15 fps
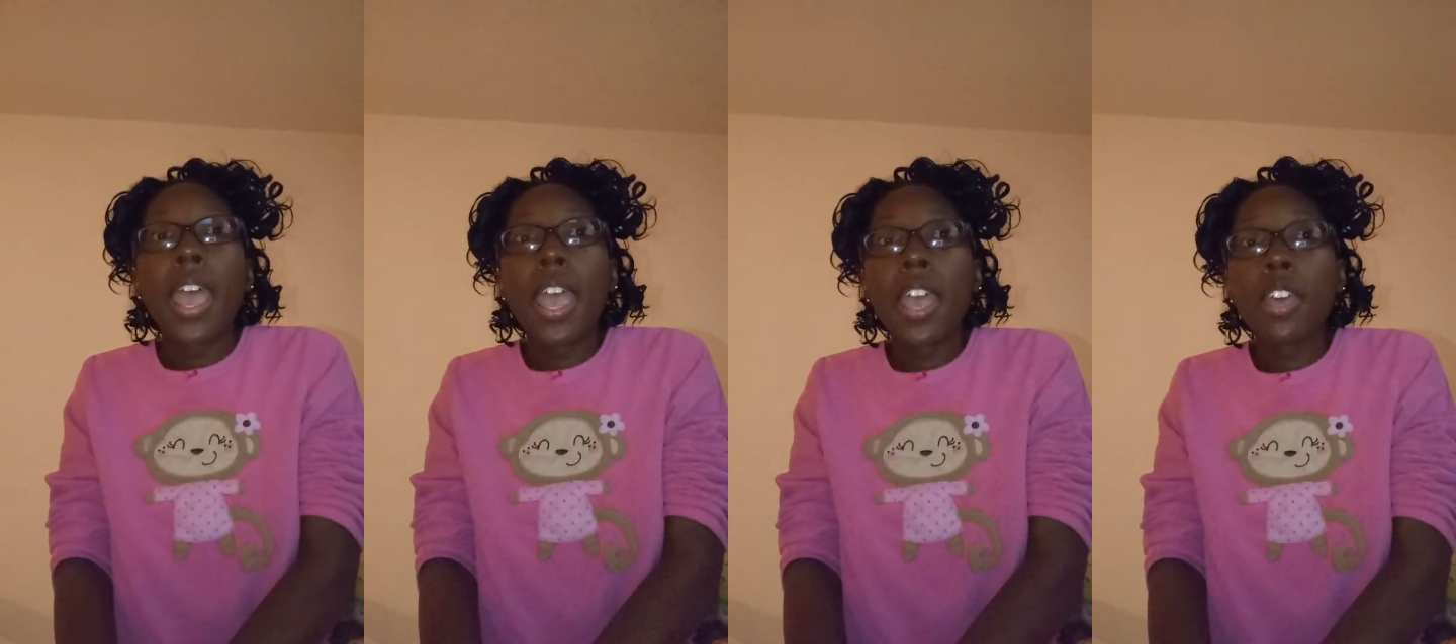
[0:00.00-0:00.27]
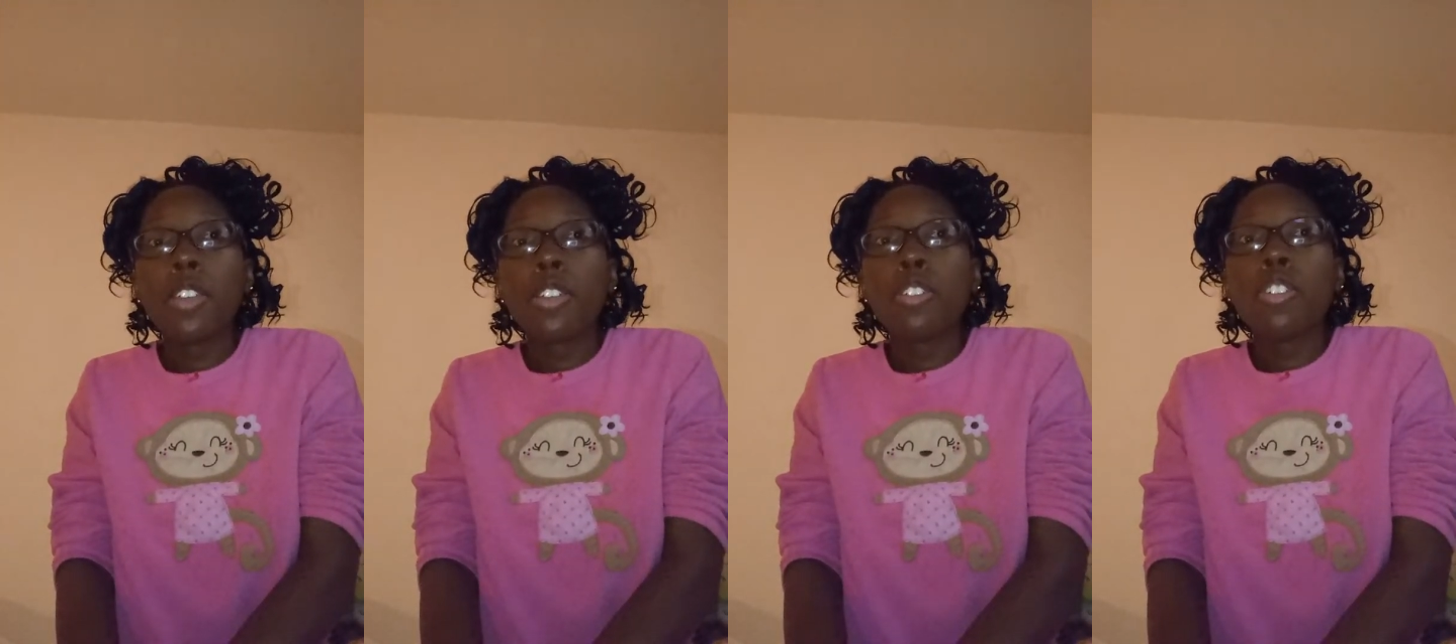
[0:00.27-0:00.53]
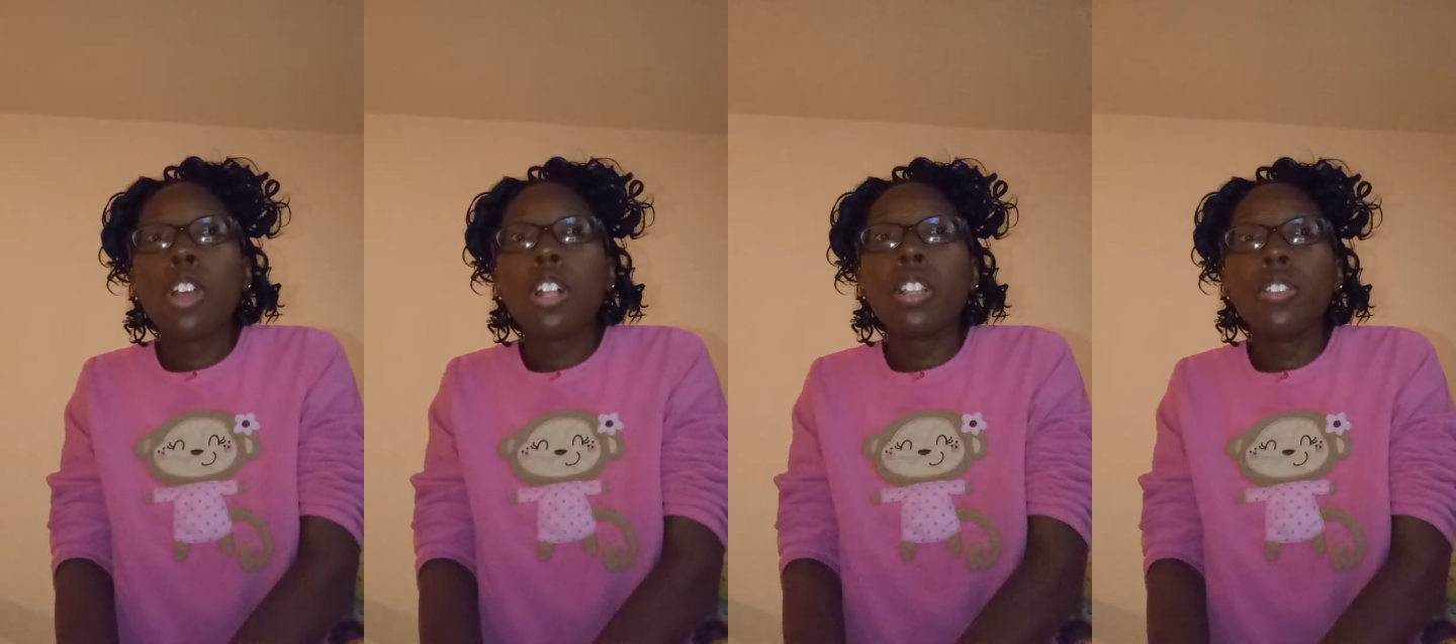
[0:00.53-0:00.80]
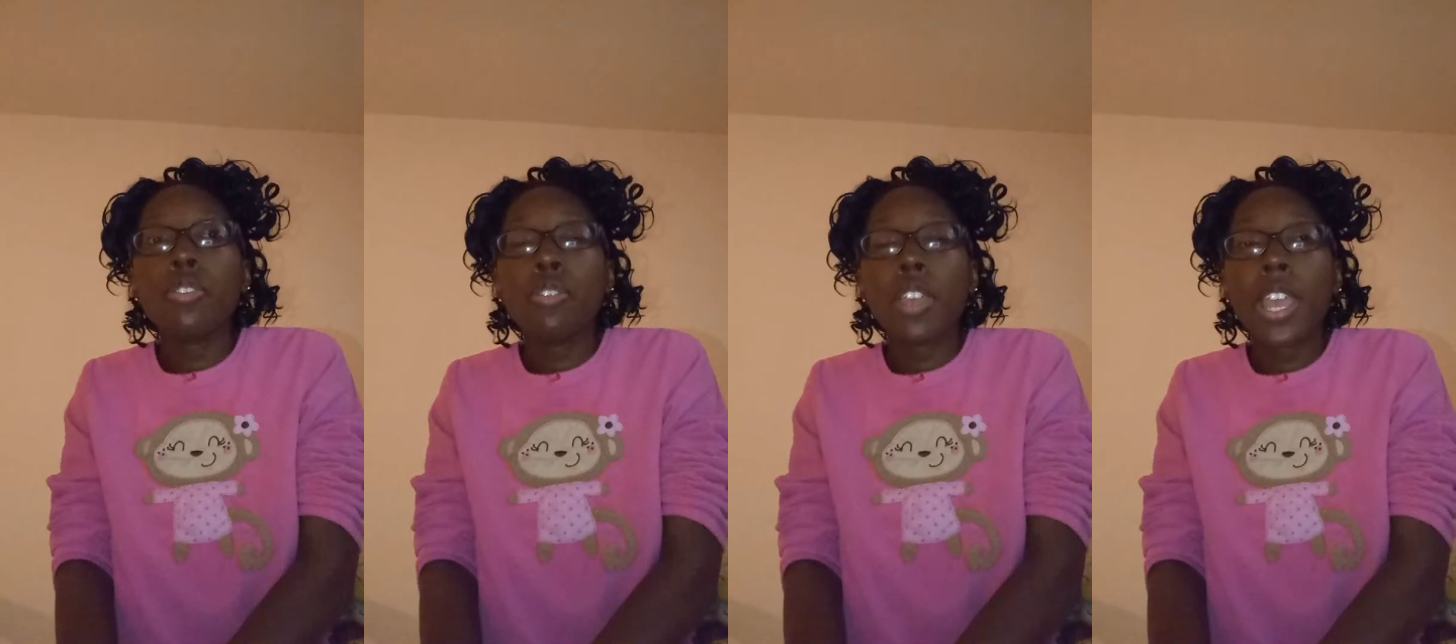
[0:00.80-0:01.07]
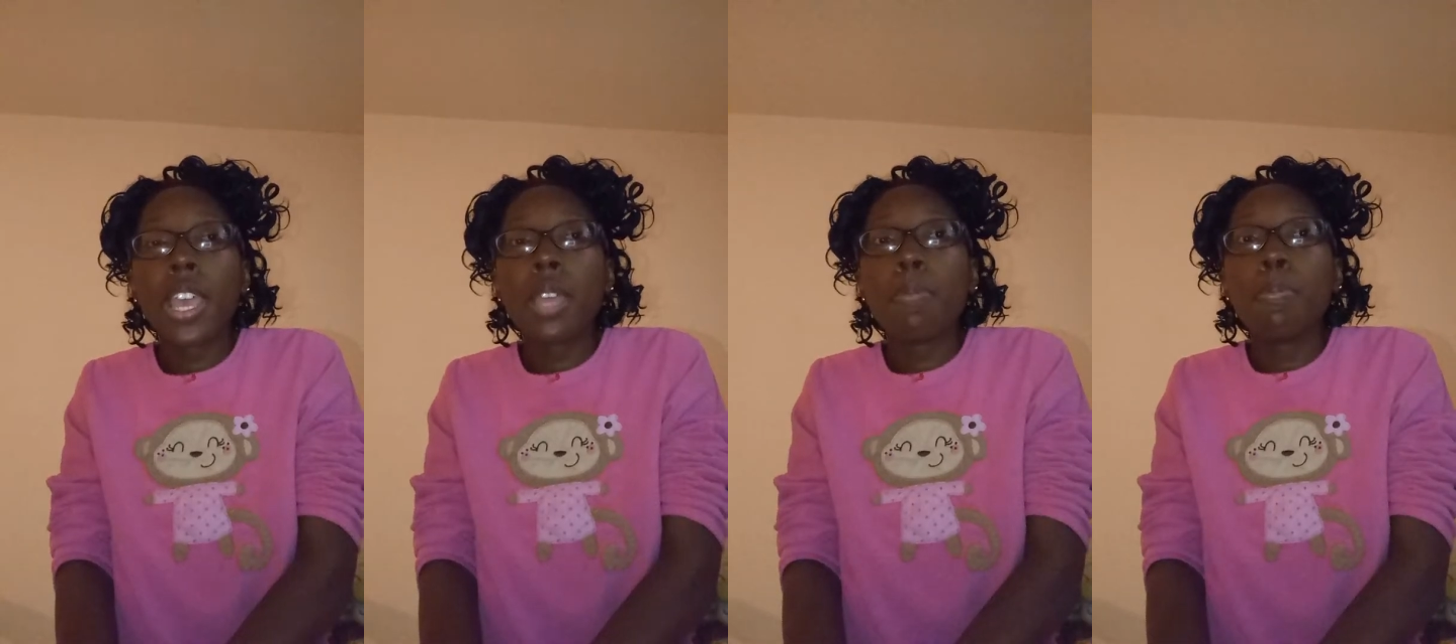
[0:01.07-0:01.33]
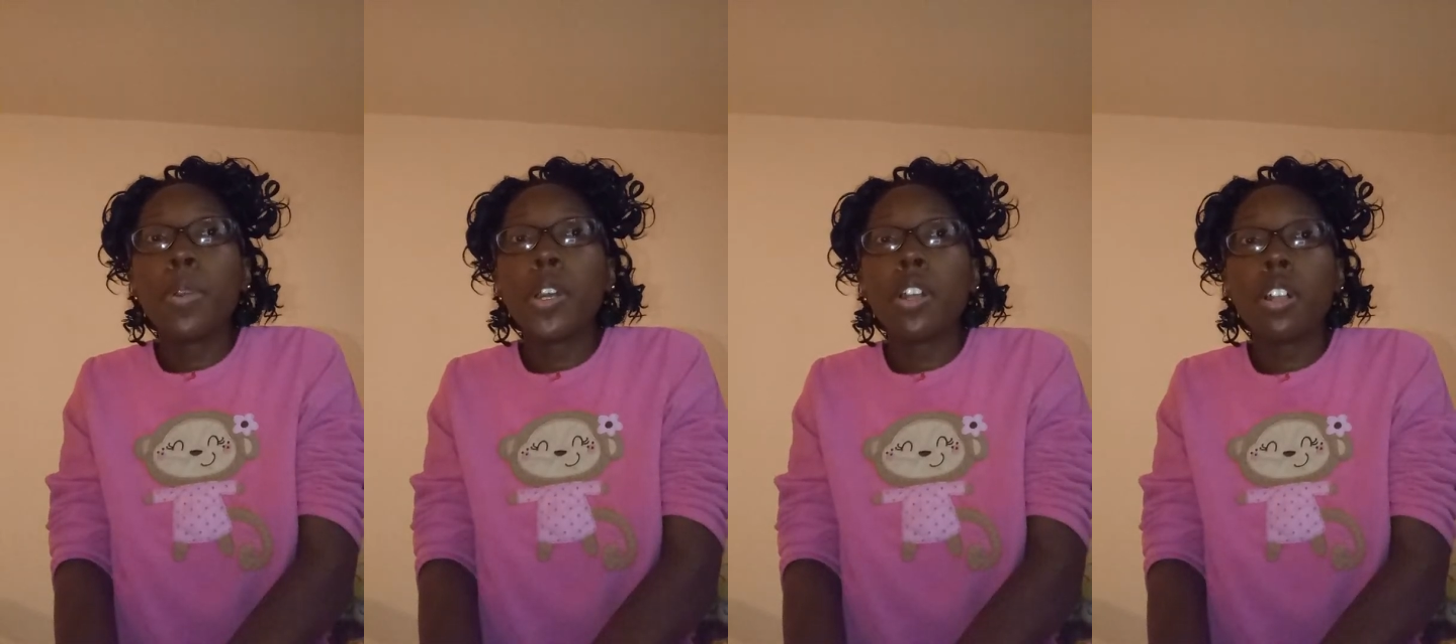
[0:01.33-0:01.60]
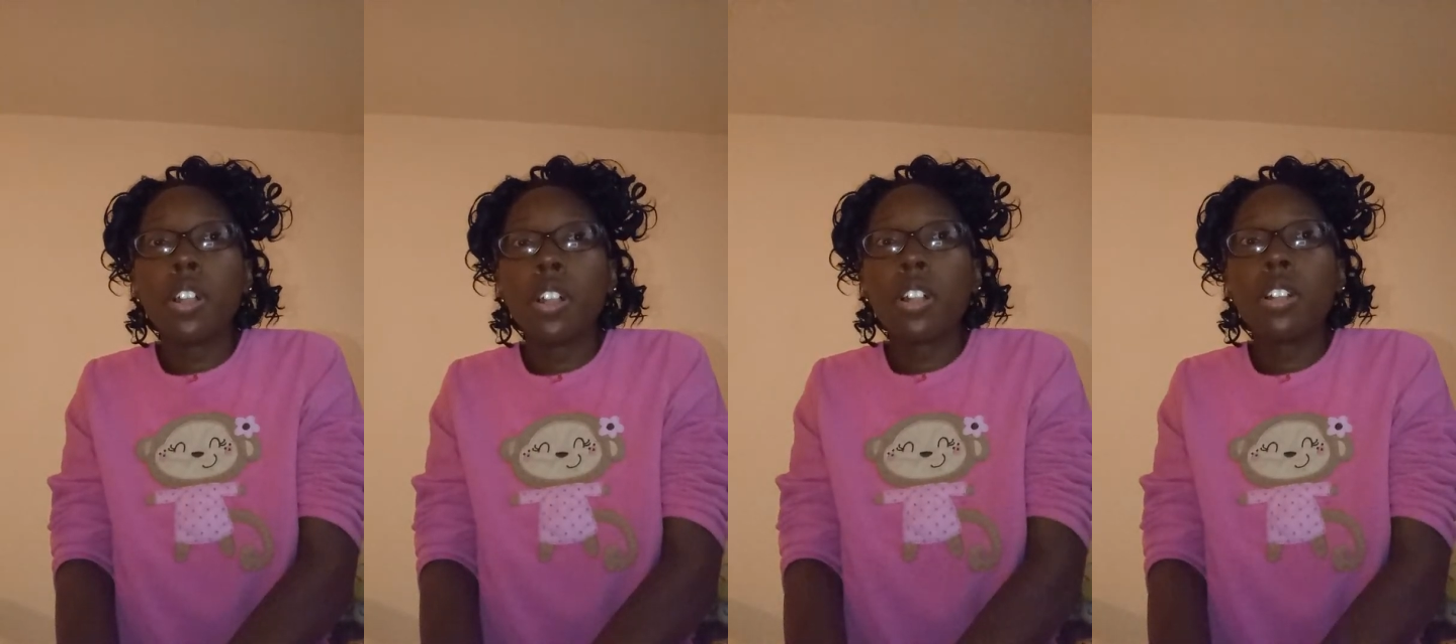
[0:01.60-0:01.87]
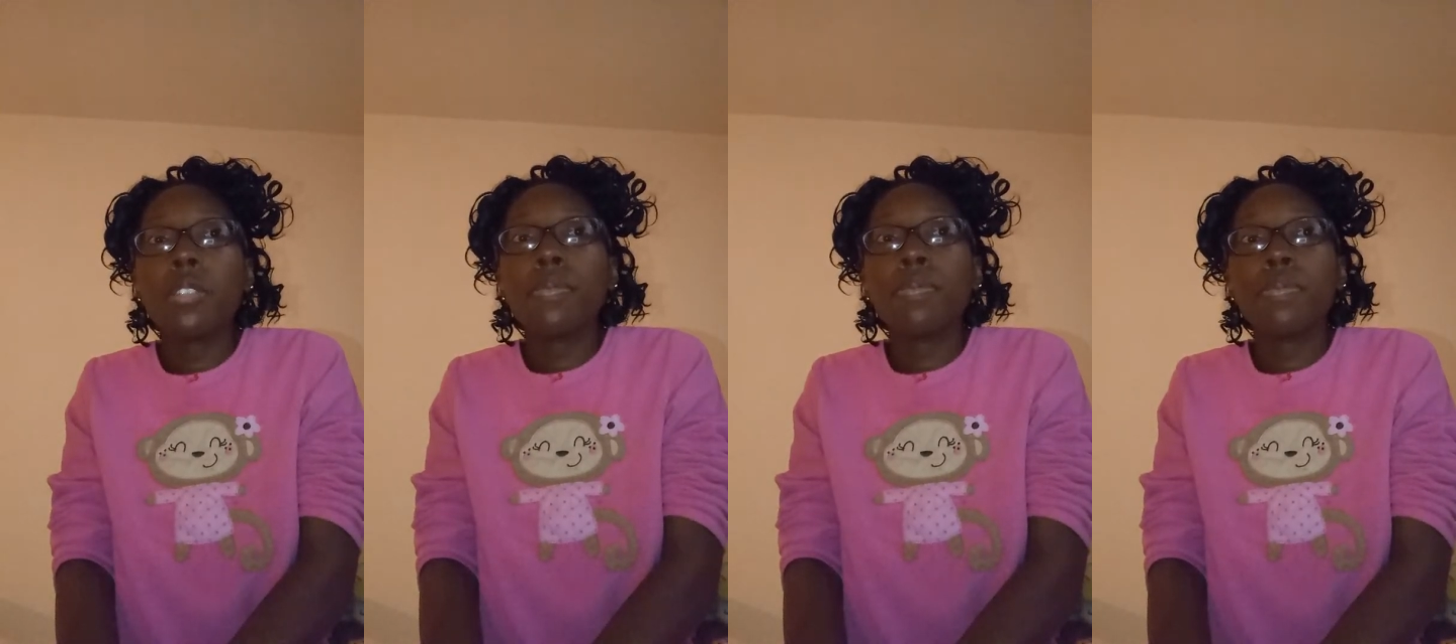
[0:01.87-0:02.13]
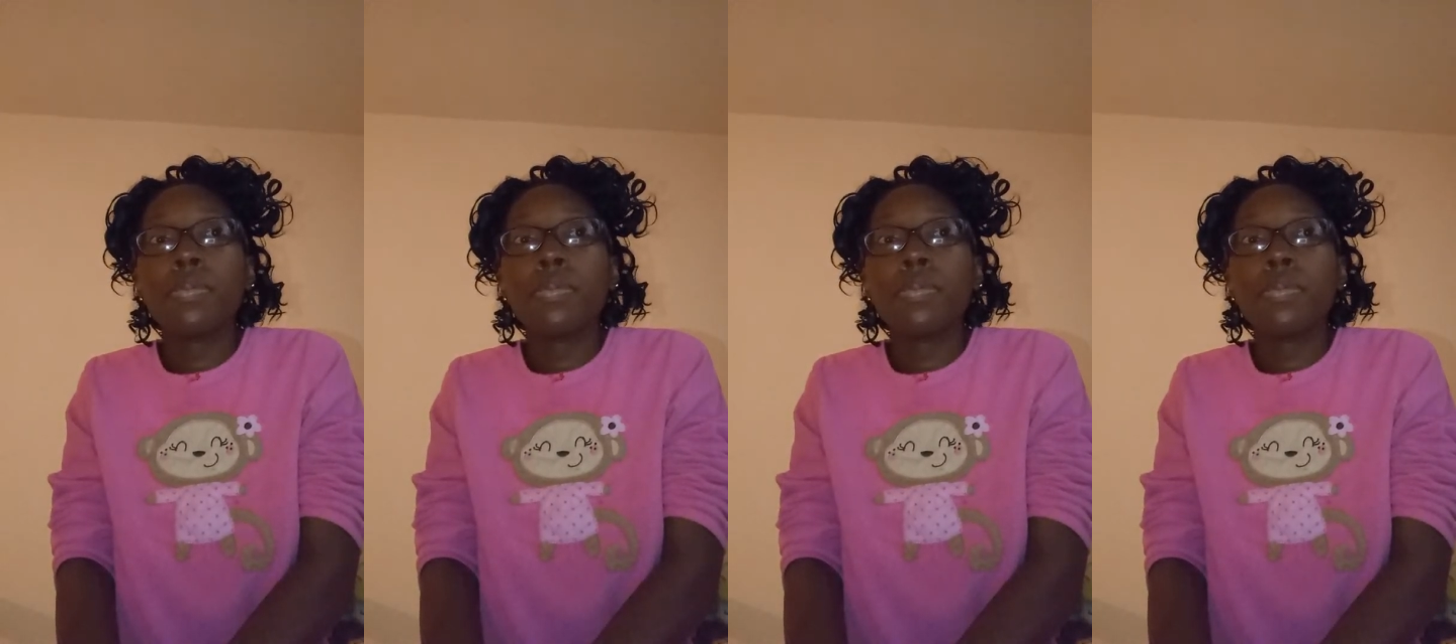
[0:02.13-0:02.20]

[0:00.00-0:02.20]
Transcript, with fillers: Adderall and Red Bull.